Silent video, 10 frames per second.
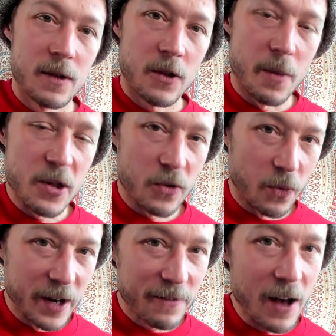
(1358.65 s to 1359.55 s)
So measure
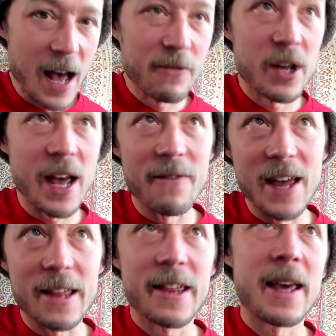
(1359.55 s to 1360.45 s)
25, we have
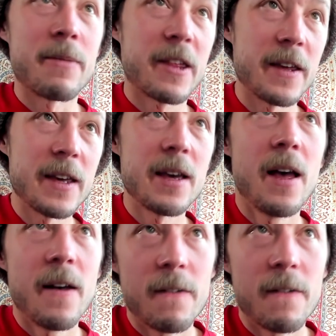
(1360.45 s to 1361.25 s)
that same C.